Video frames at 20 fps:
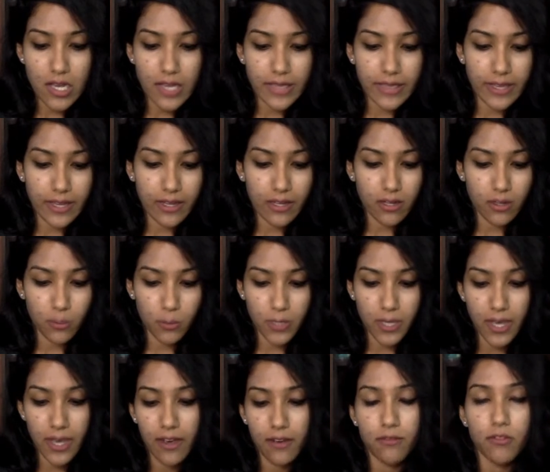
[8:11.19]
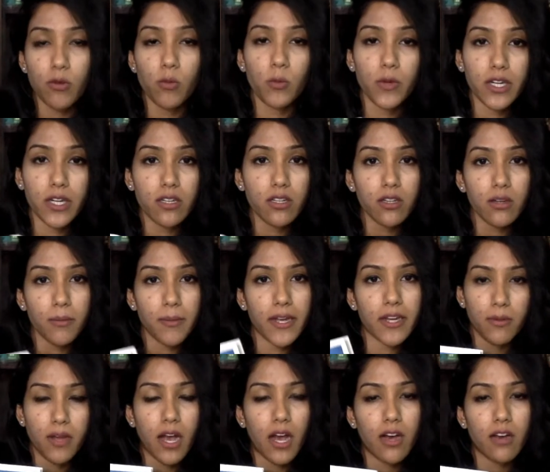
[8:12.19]
Then we have Winter by
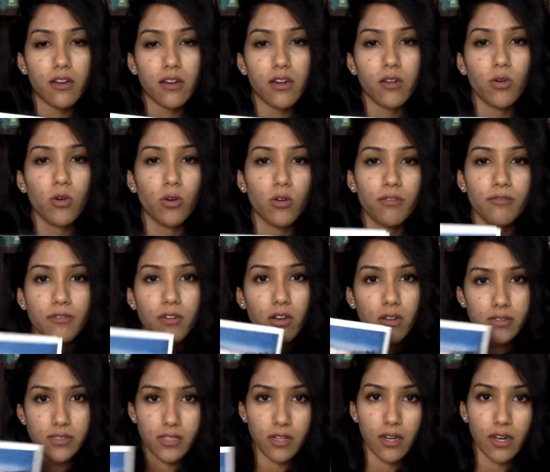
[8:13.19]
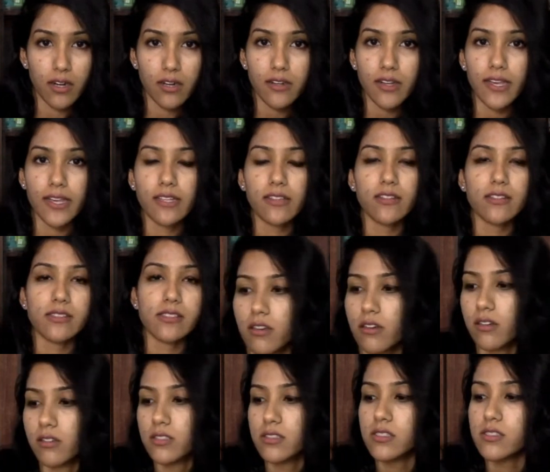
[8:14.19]
Karl Ove Knausgaard, and this
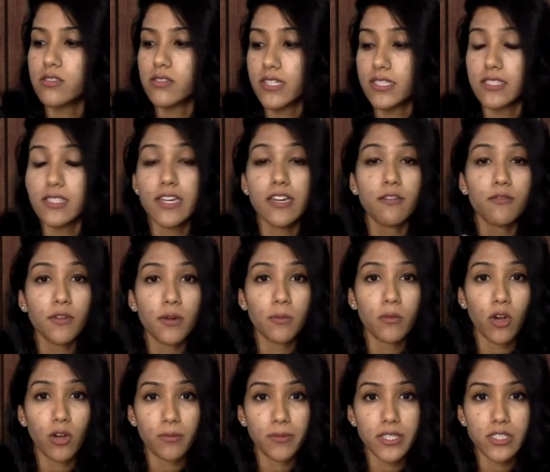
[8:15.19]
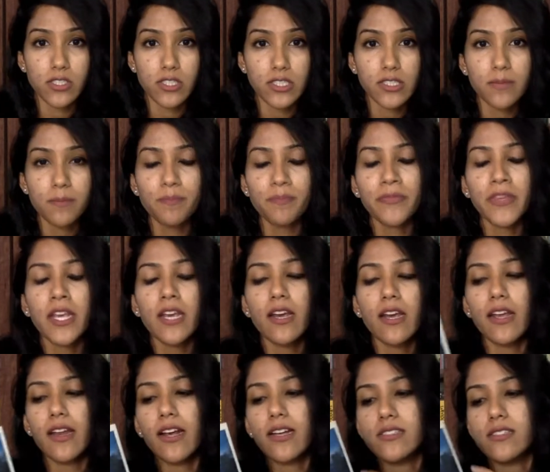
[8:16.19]
is translated from Norwegian.
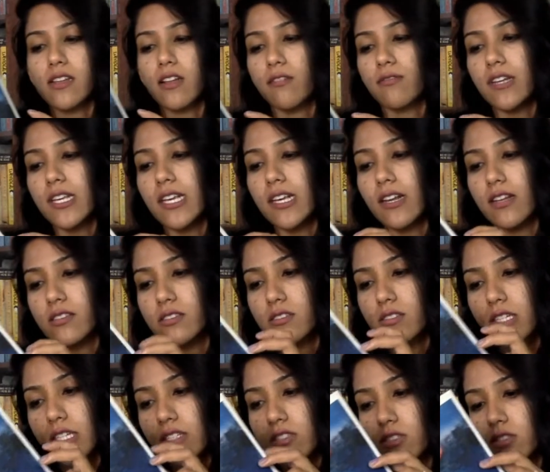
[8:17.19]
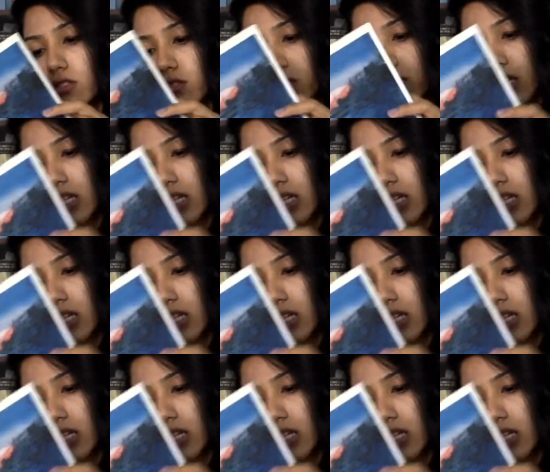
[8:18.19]
It has lovely illustrations.